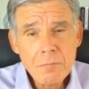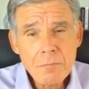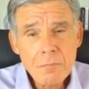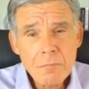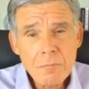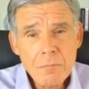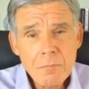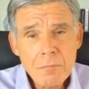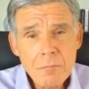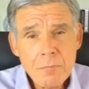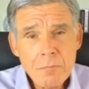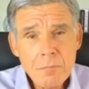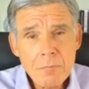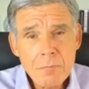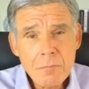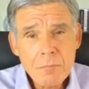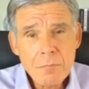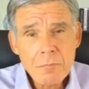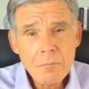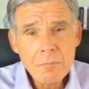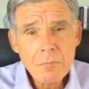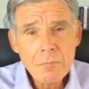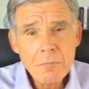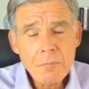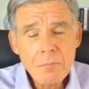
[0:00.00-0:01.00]

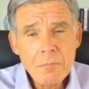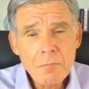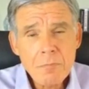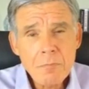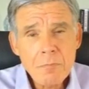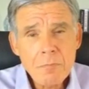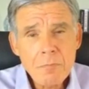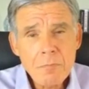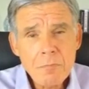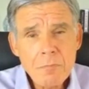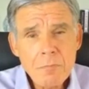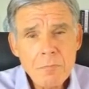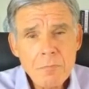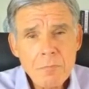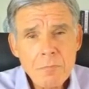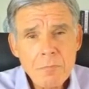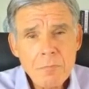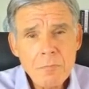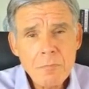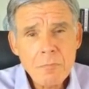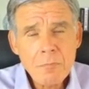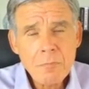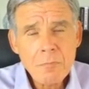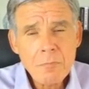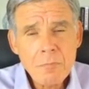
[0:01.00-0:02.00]

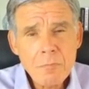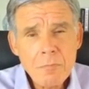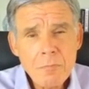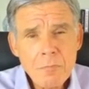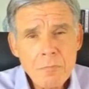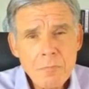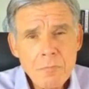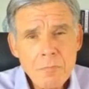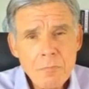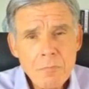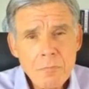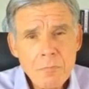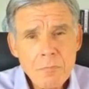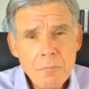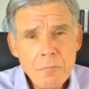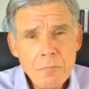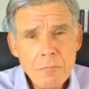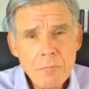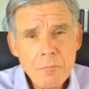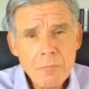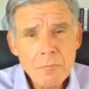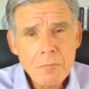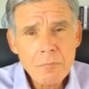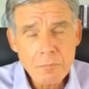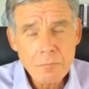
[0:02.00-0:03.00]

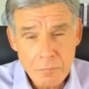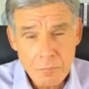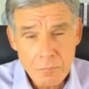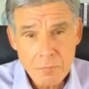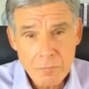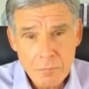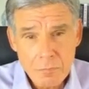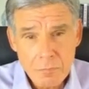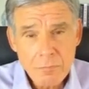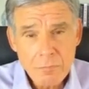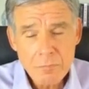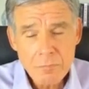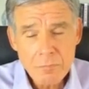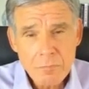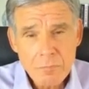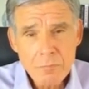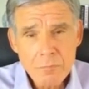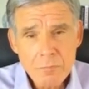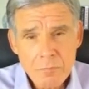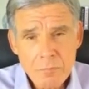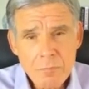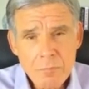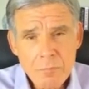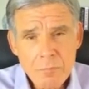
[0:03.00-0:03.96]
No words are spoken by the person on screen.